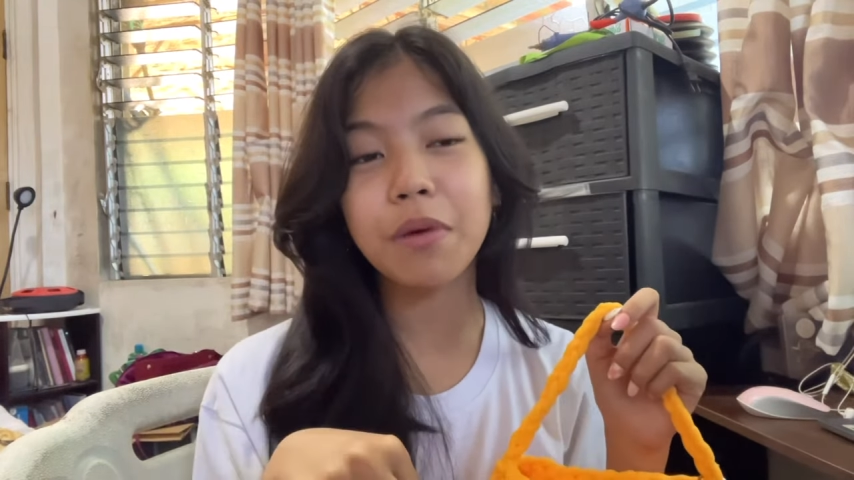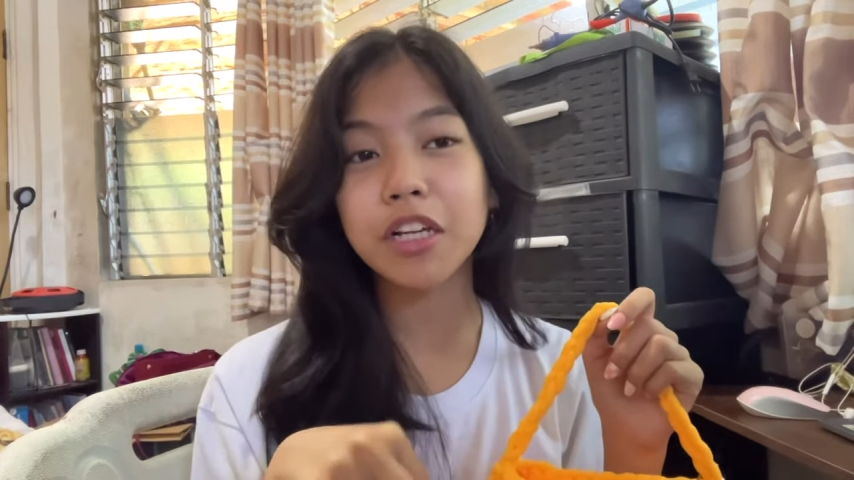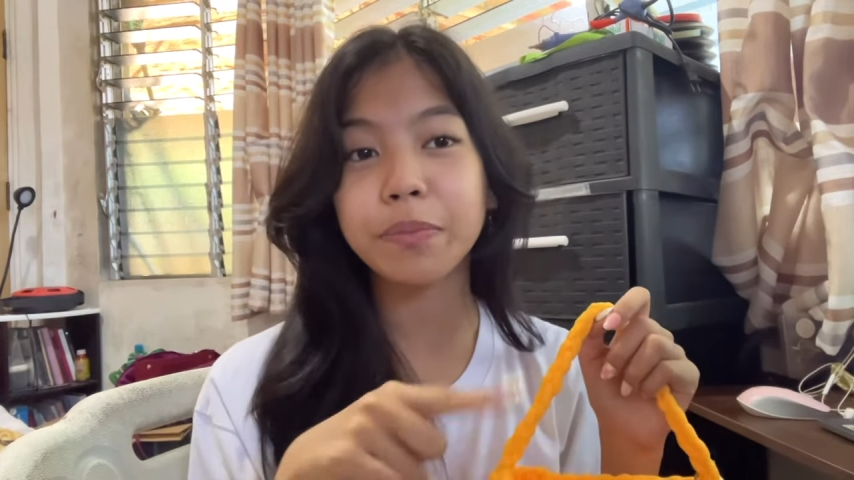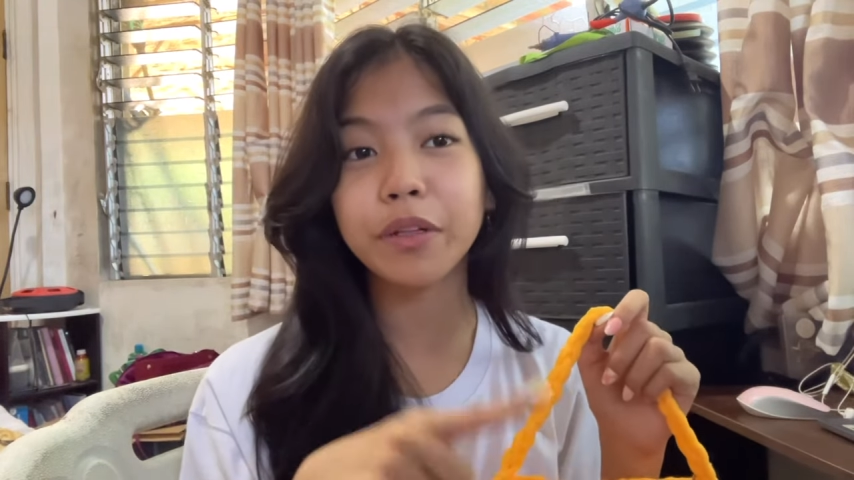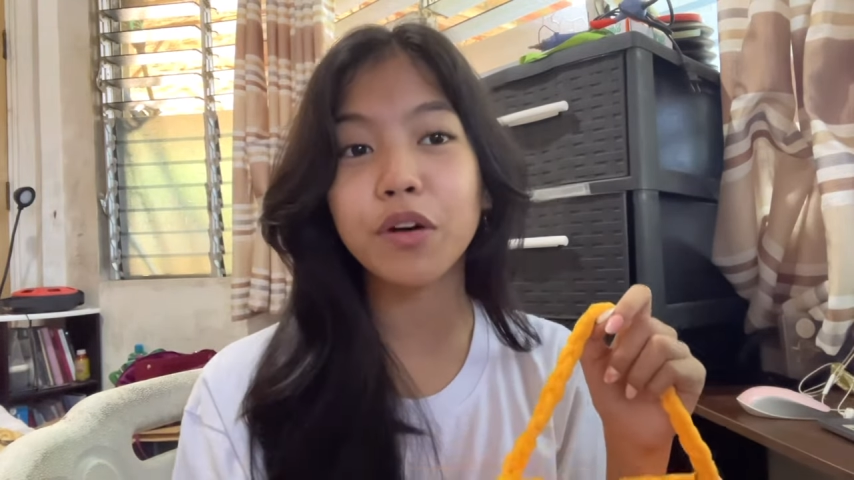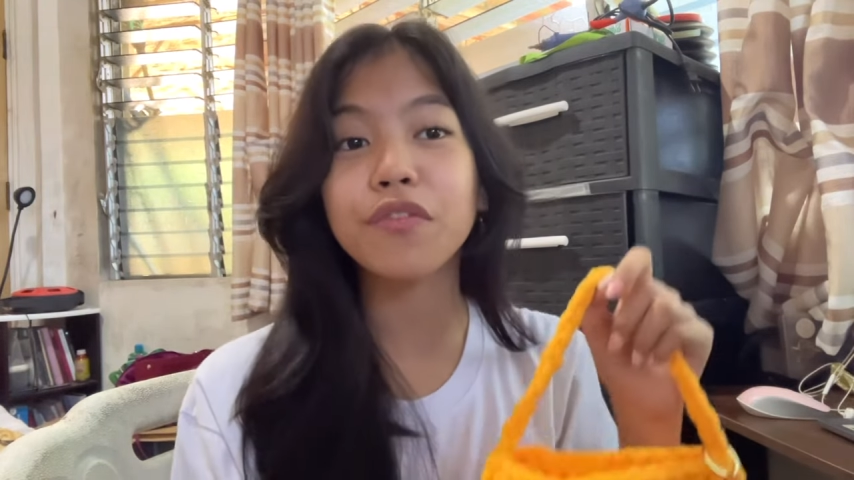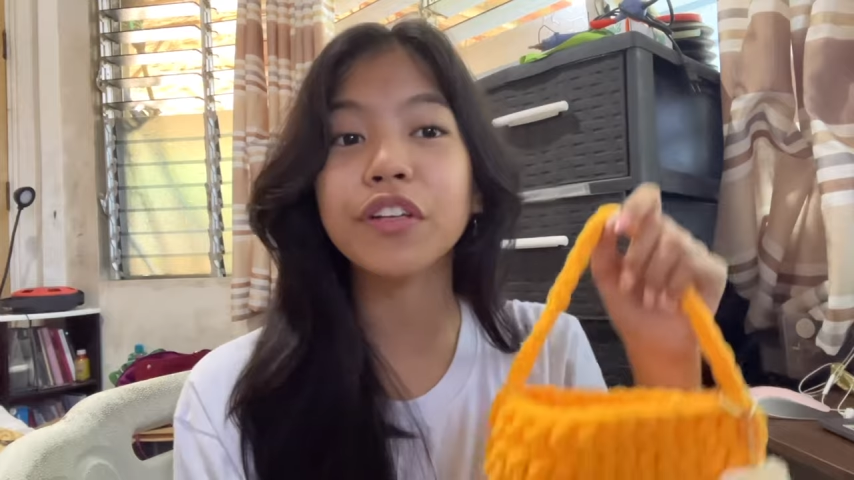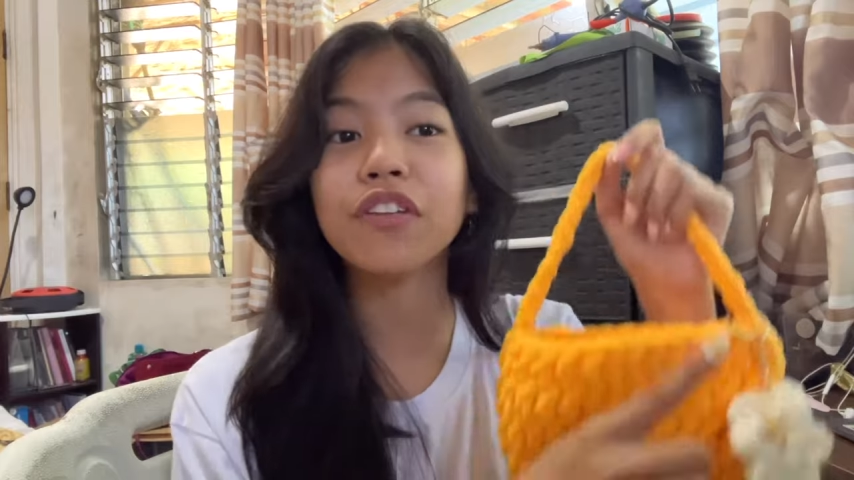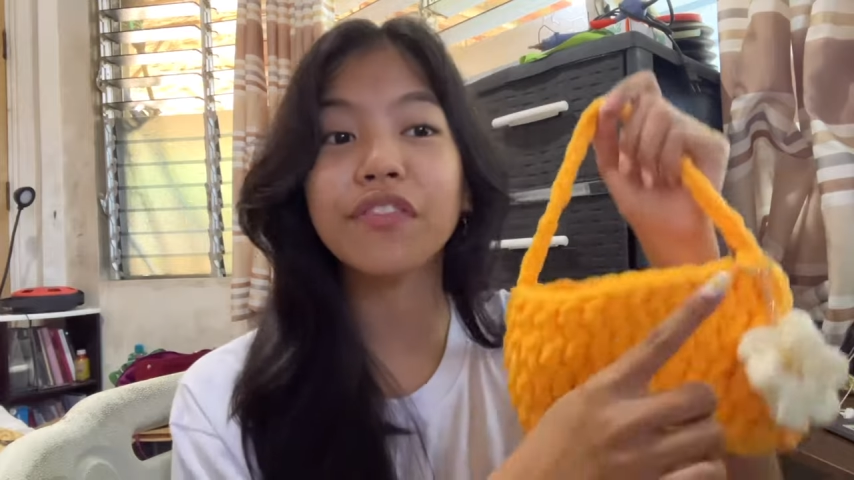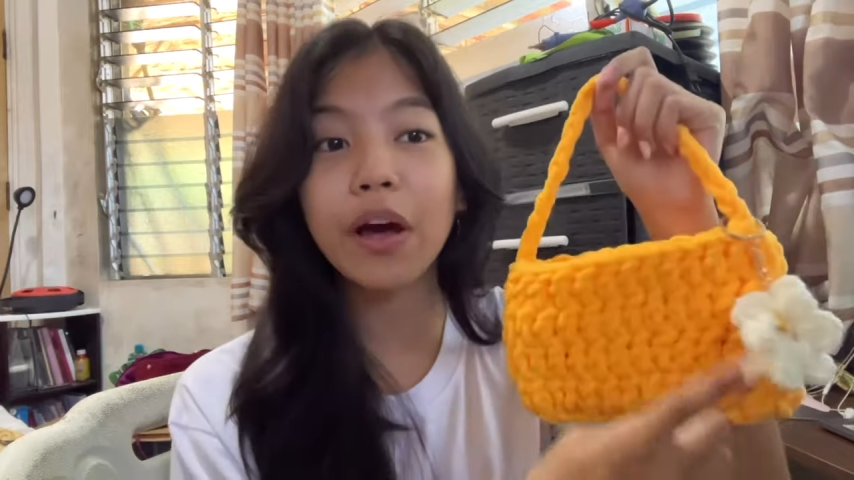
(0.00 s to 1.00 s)
box below
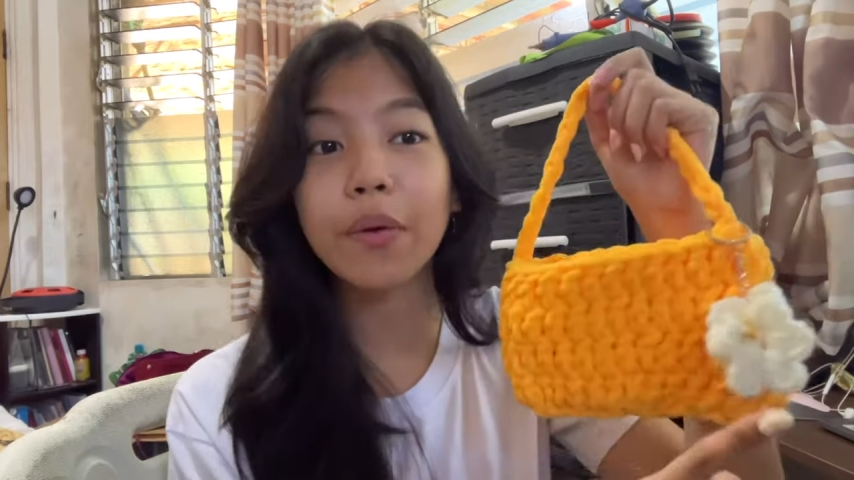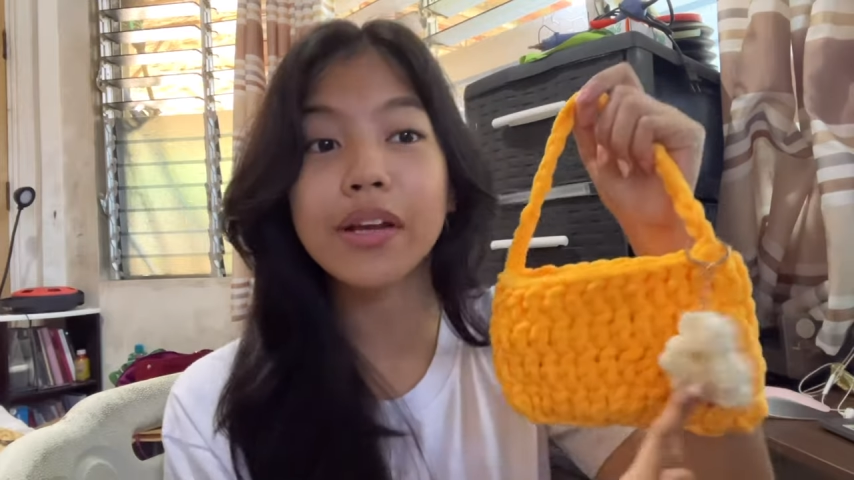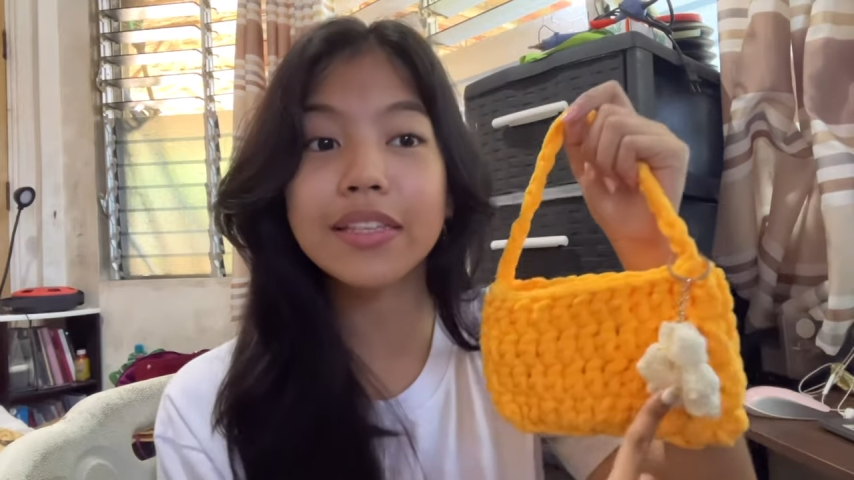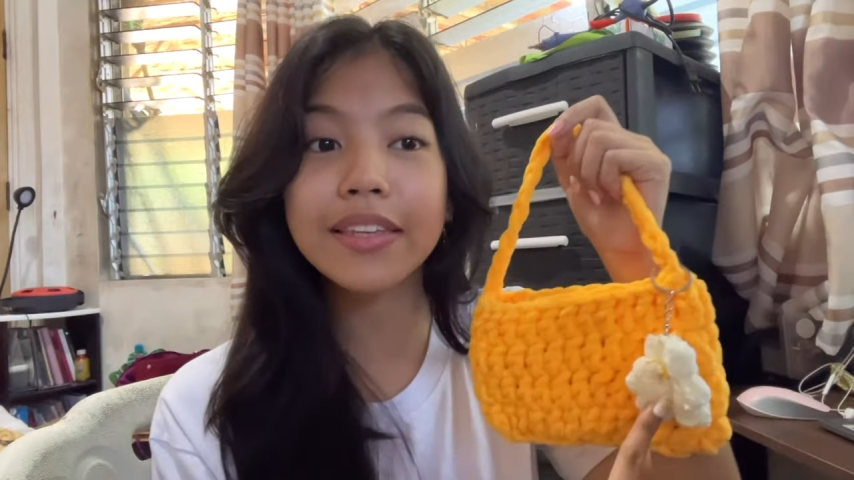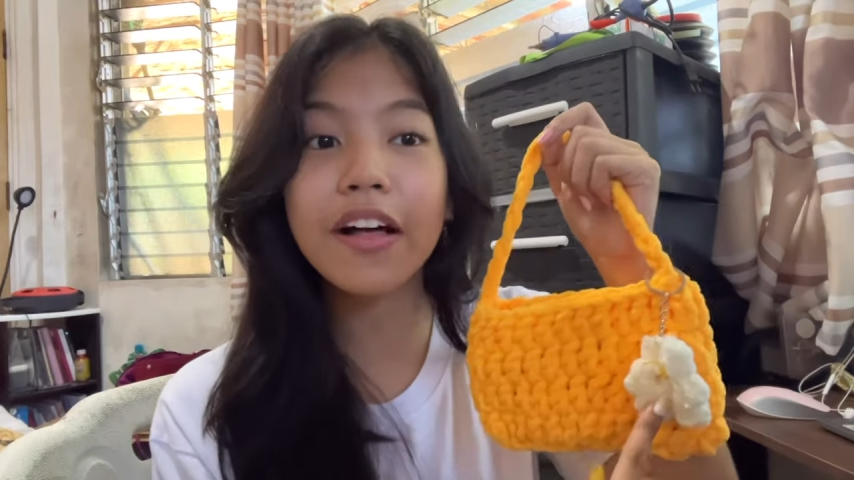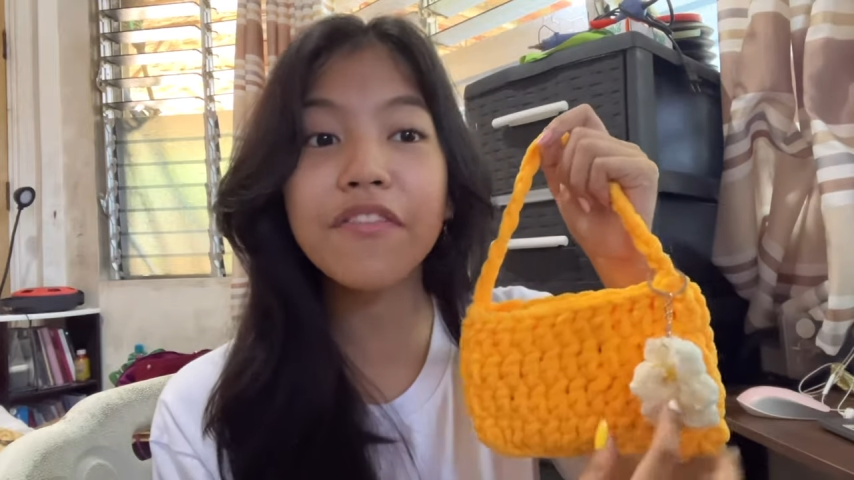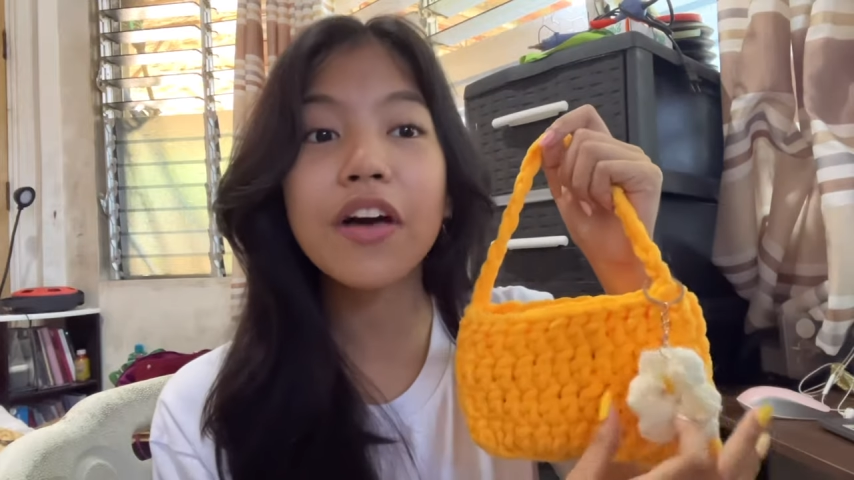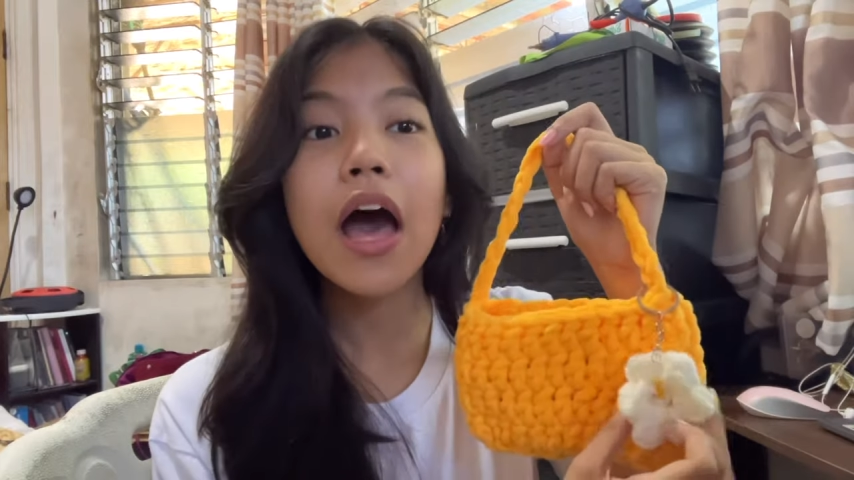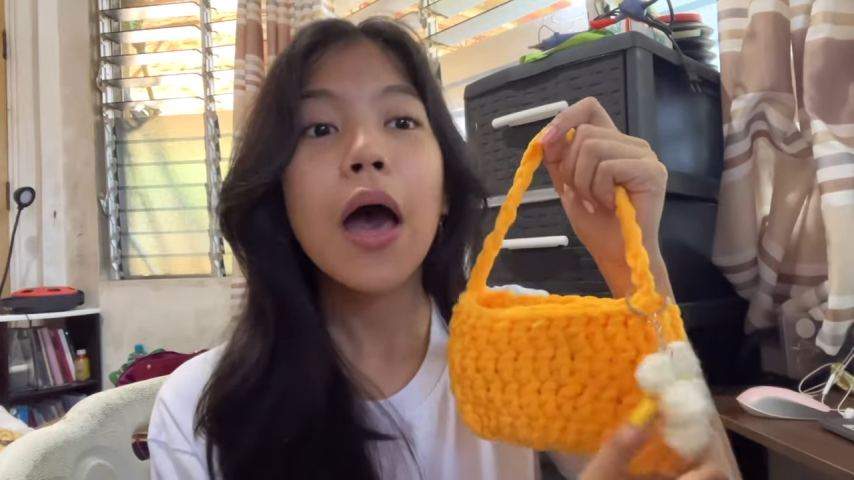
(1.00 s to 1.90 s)
for the flower itself,